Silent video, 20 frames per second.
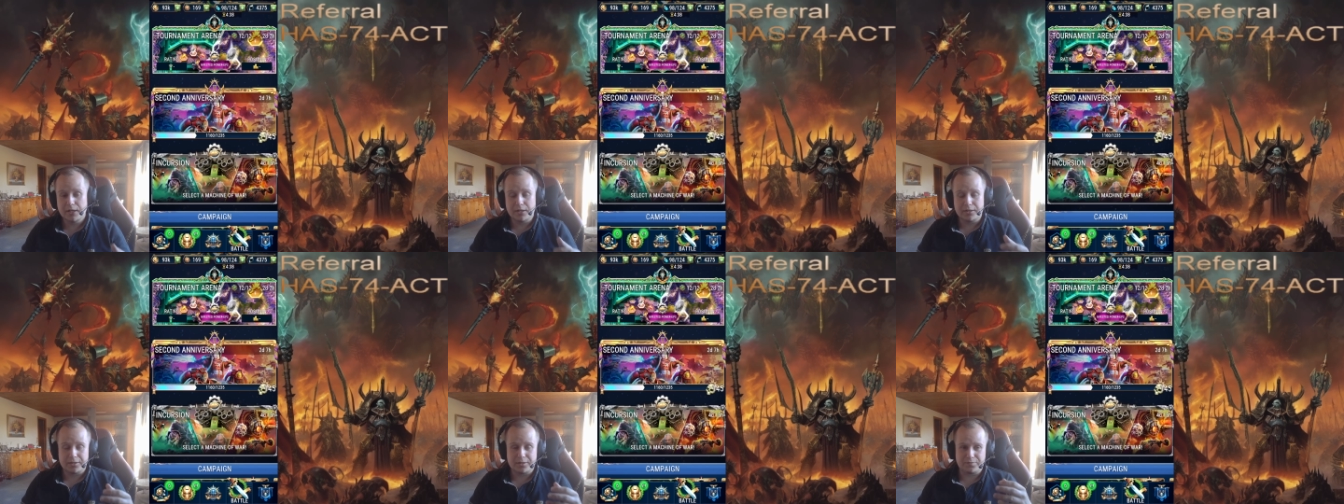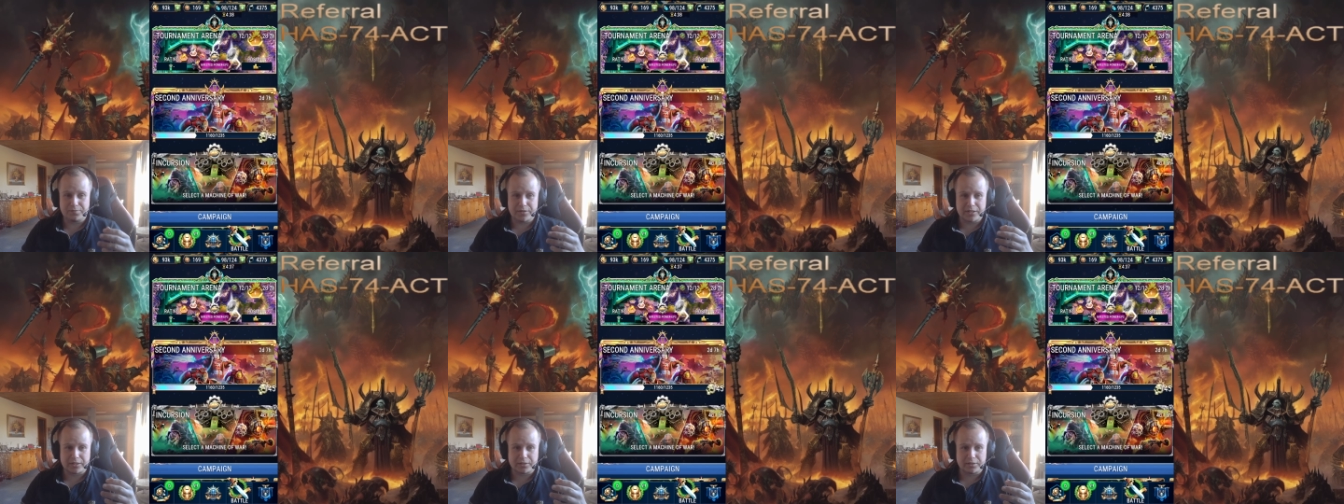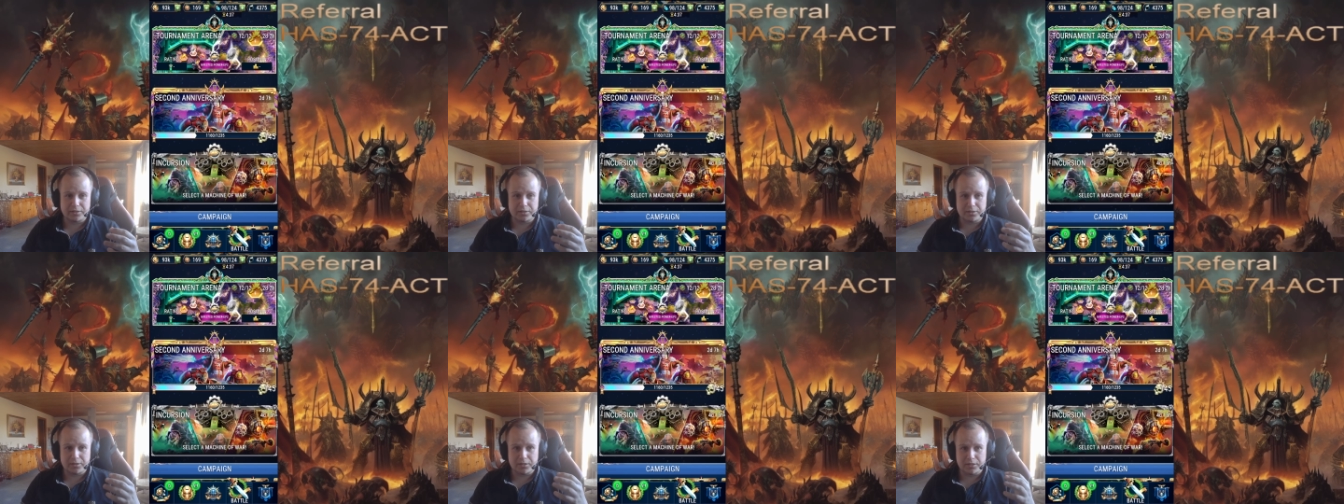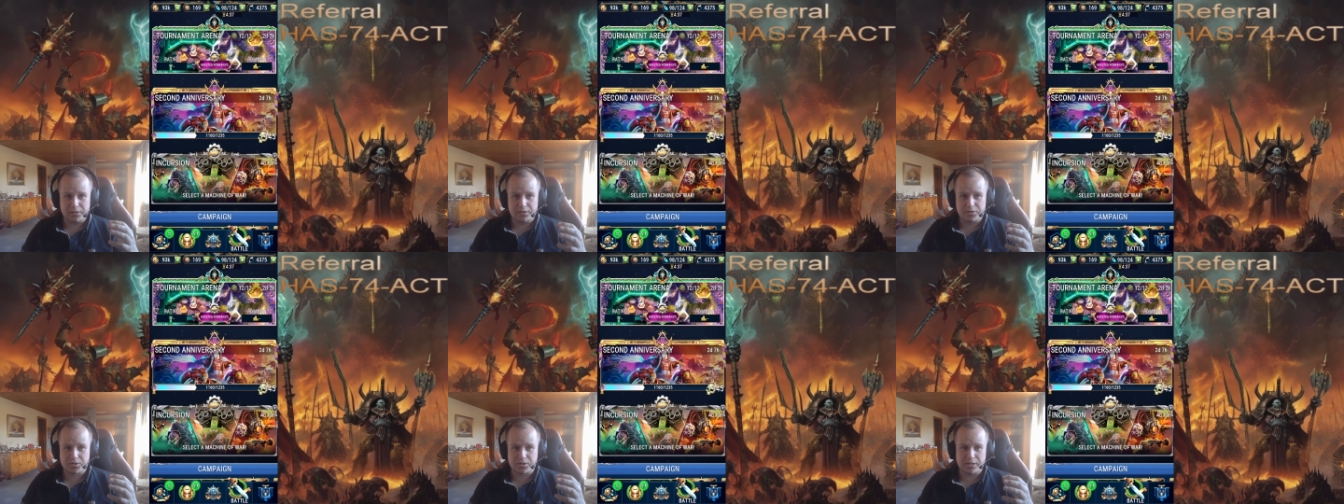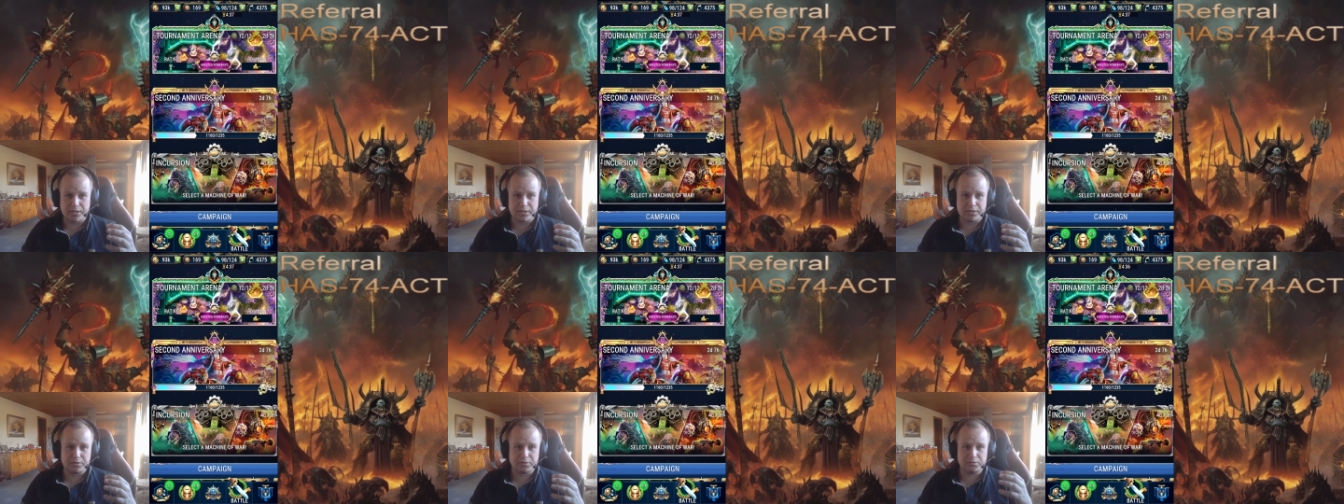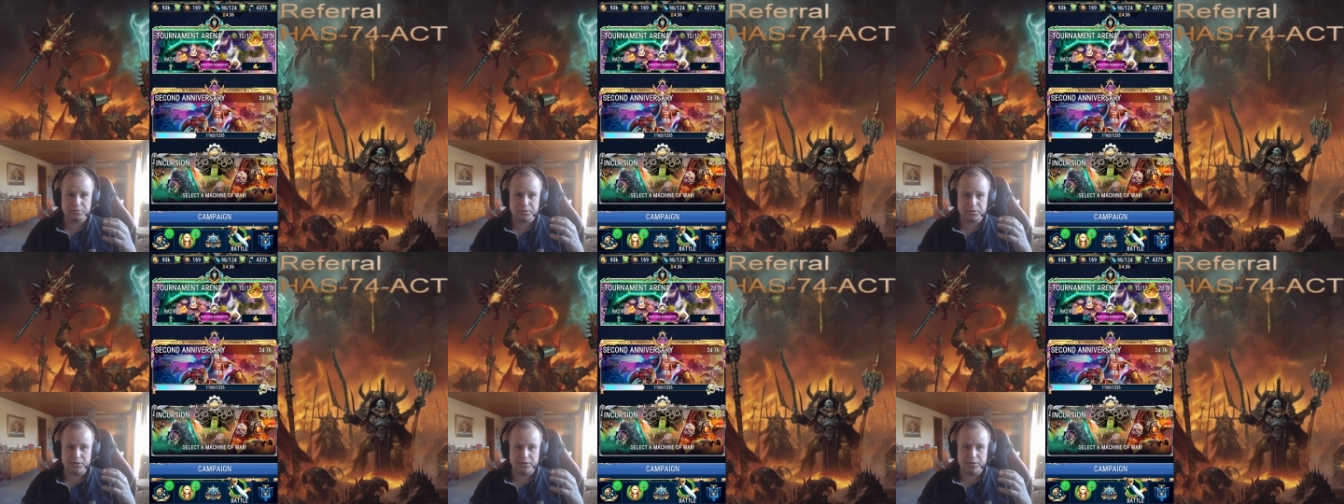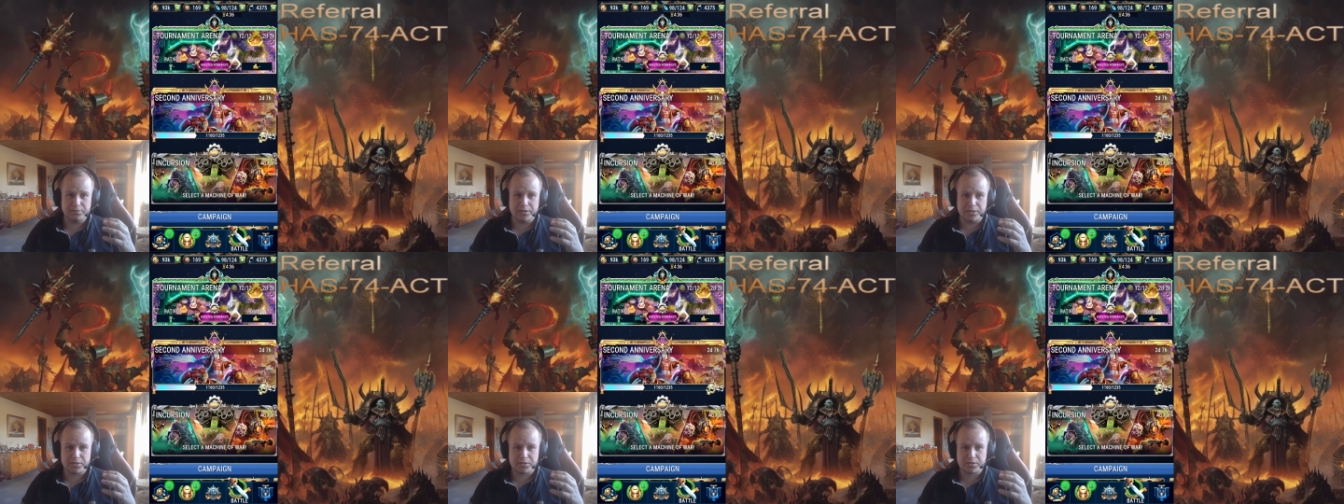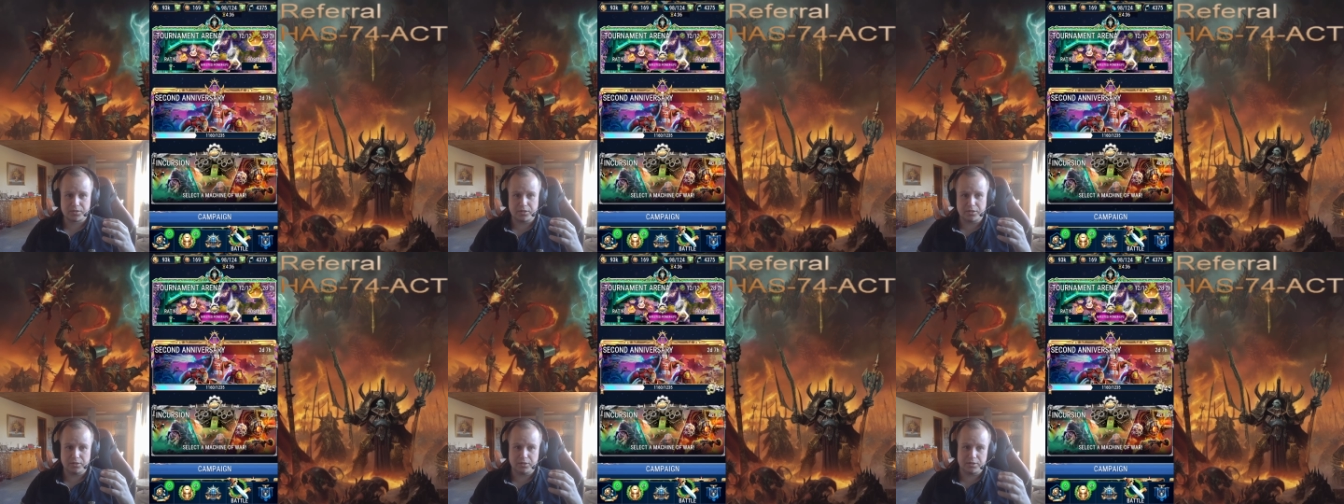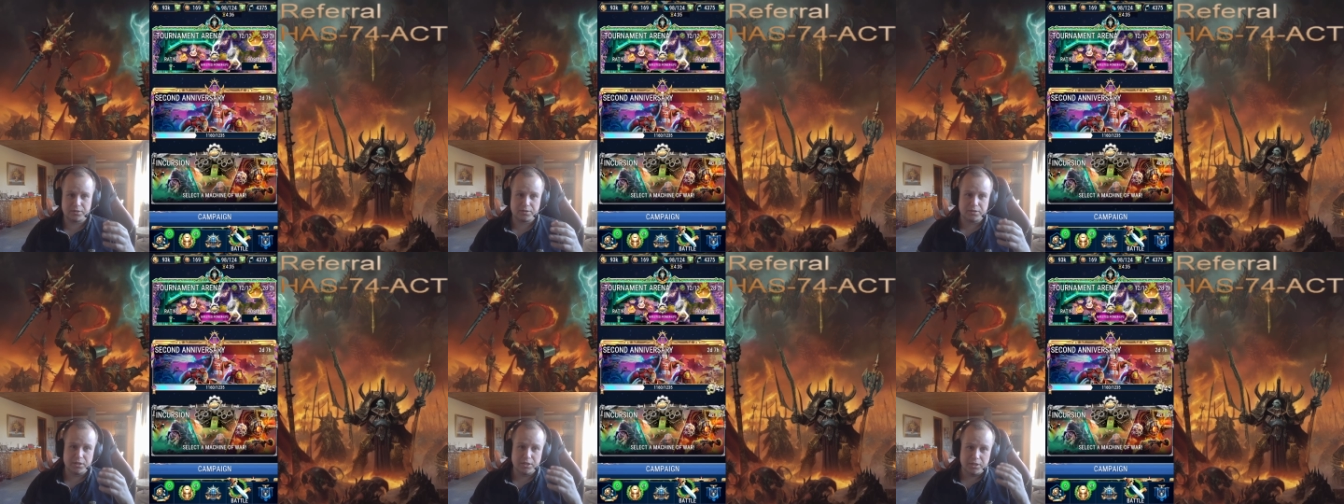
the fact that they cycle the events a lot.